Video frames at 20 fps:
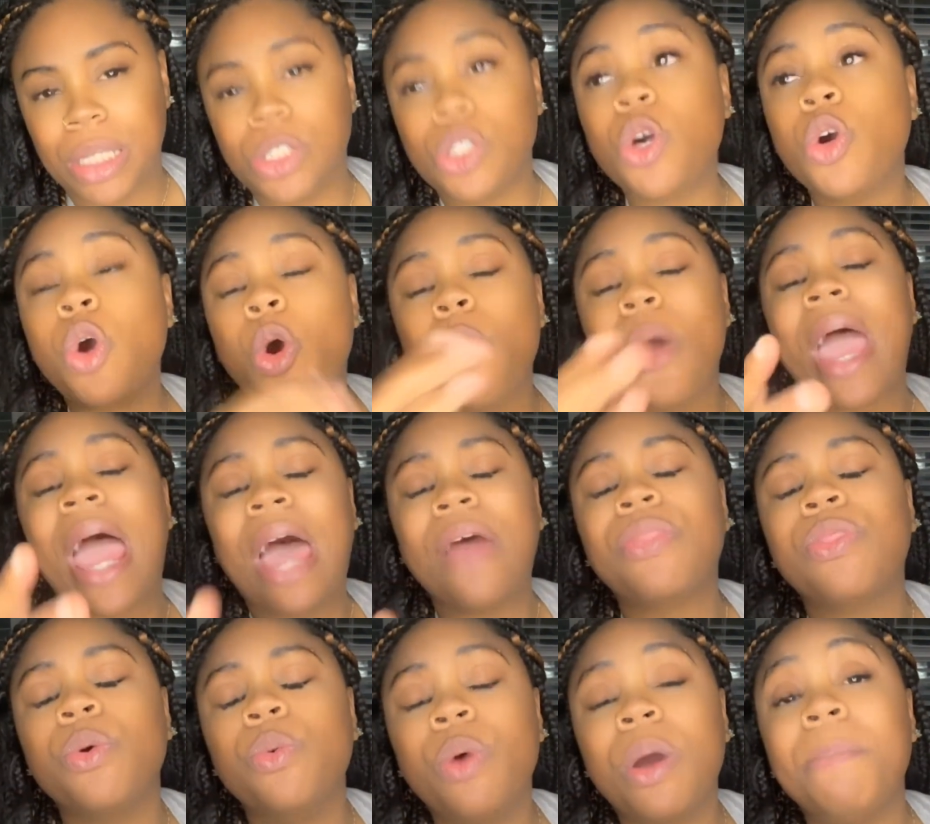So go
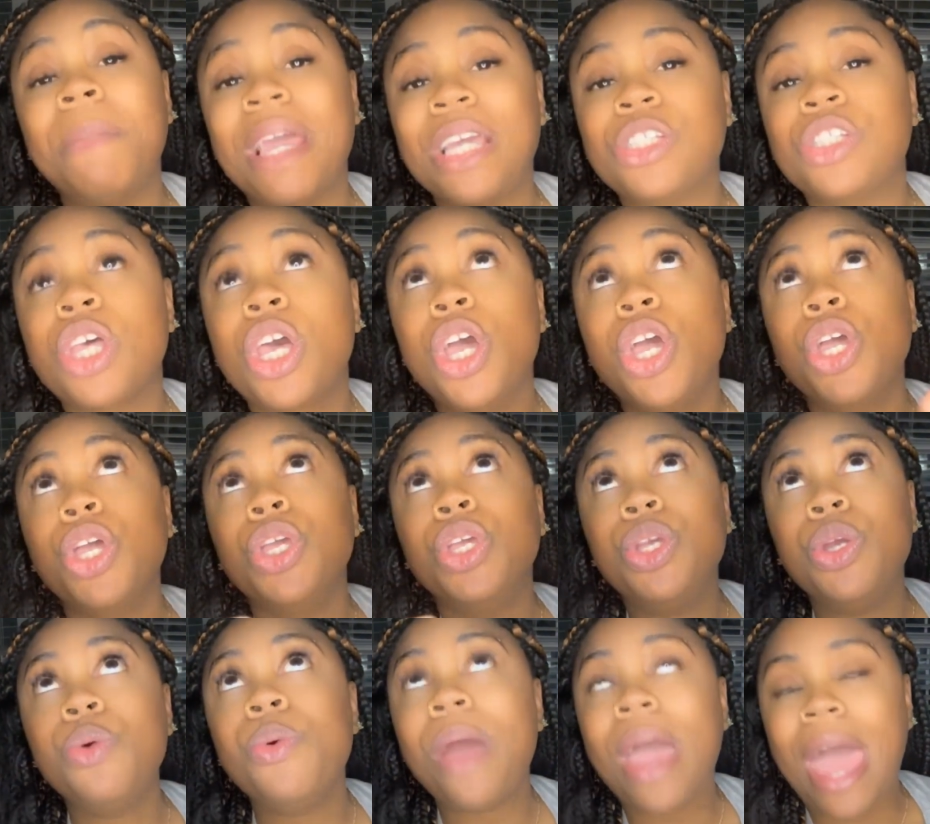after what makes
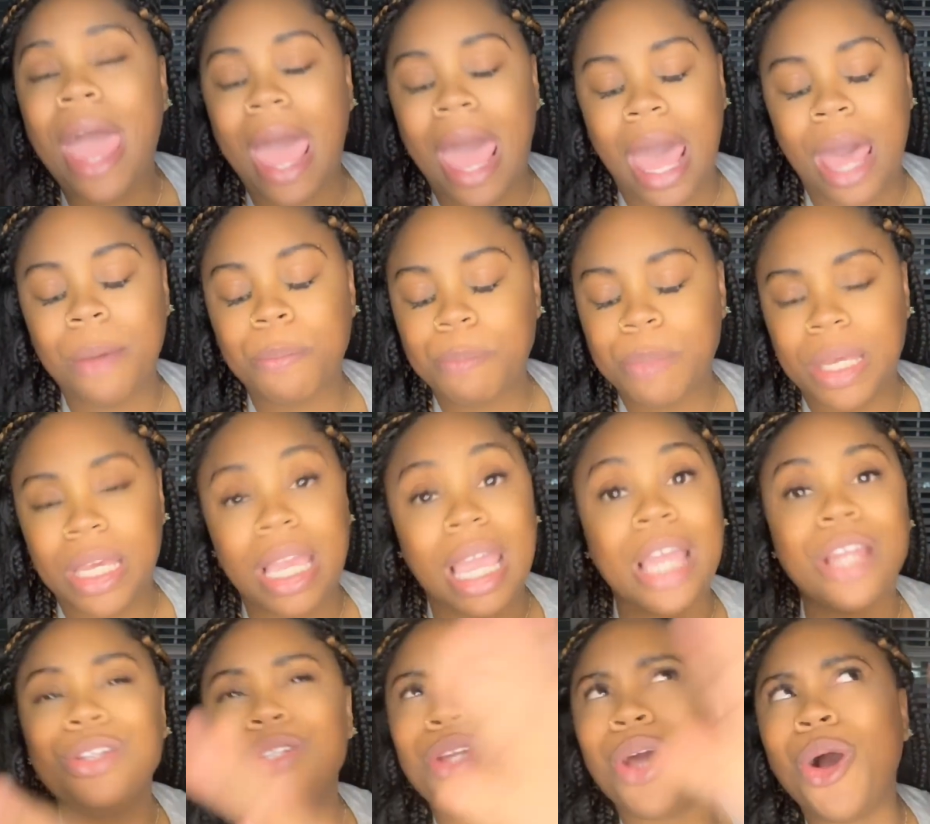you happy,
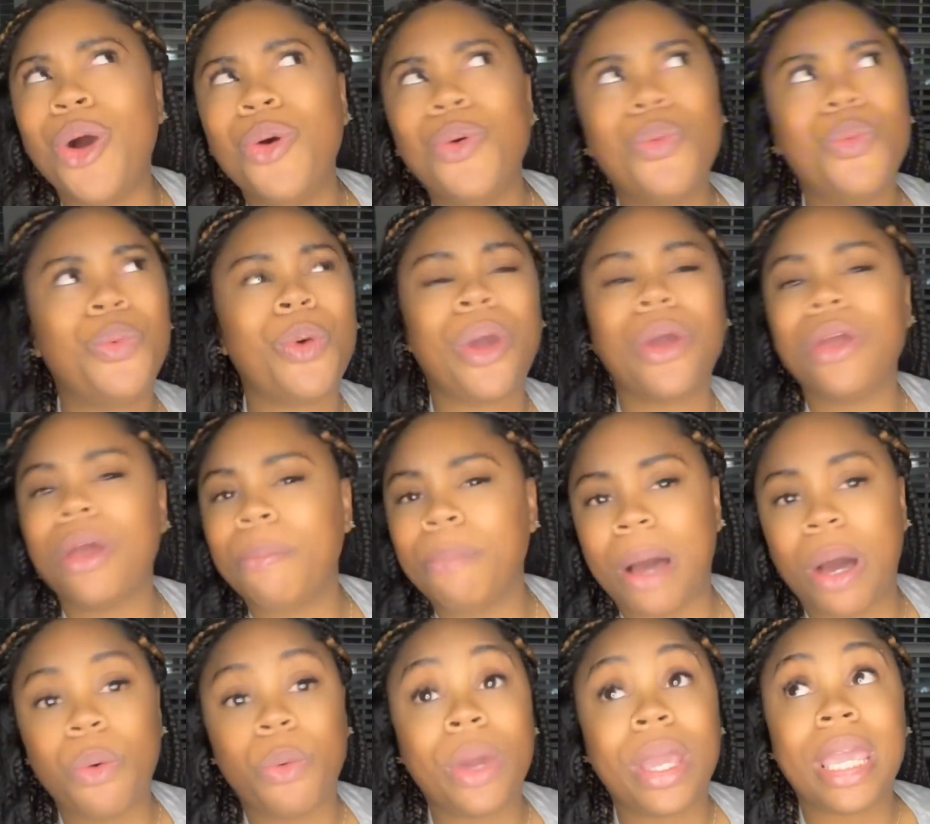and don't worry
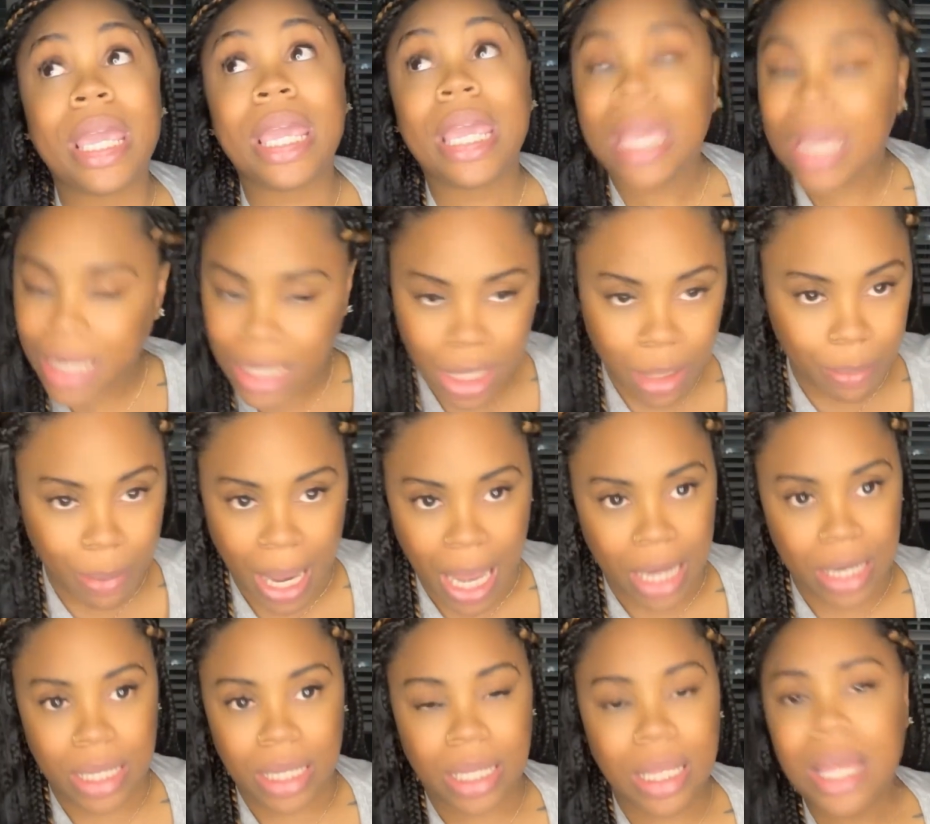about
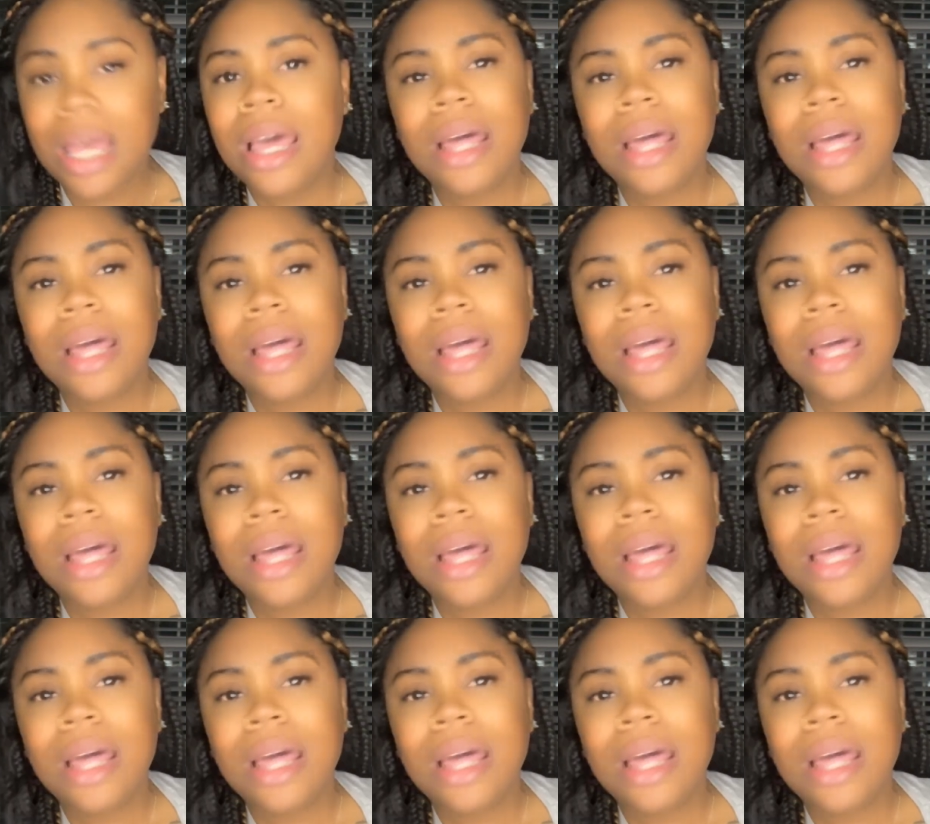anybody